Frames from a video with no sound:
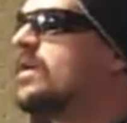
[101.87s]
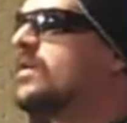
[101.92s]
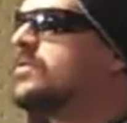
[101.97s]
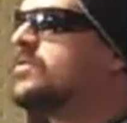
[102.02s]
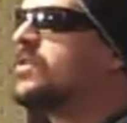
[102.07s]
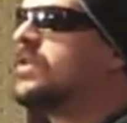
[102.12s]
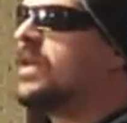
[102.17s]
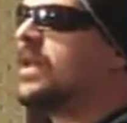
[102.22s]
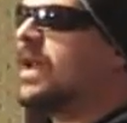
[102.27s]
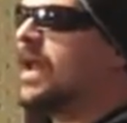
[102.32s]

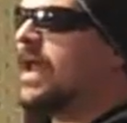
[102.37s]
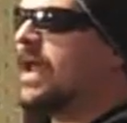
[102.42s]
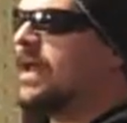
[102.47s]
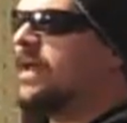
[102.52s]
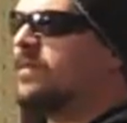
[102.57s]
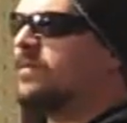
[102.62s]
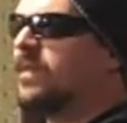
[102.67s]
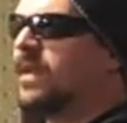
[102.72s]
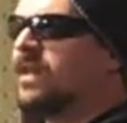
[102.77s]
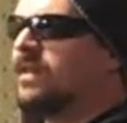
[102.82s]
So then I
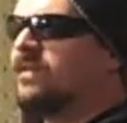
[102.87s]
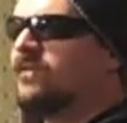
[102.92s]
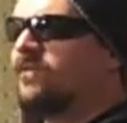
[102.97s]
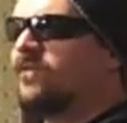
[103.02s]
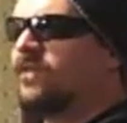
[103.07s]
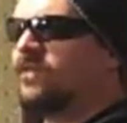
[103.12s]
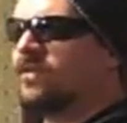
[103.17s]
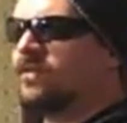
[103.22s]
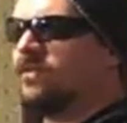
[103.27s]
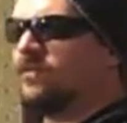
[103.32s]
had a belly
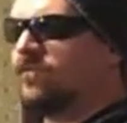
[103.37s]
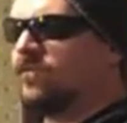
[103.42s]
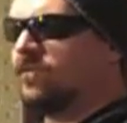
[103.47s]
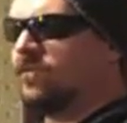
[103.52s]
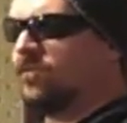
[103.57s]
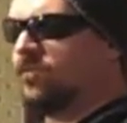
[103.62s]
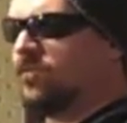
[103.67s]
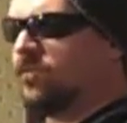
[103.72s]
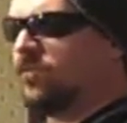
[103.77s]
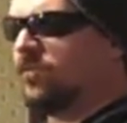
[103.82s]
full of
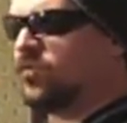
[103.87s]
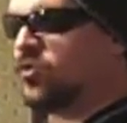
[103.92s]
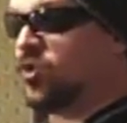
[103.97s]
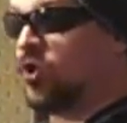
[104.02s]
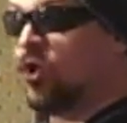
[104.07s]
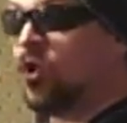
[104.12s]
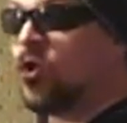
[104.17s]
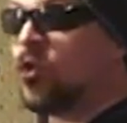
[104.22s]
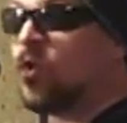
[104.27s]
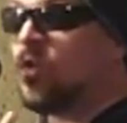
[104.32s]

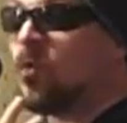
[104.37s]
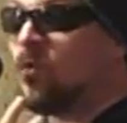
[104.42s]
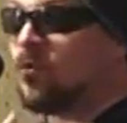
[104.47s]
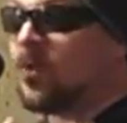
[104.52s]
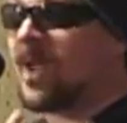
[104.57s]
2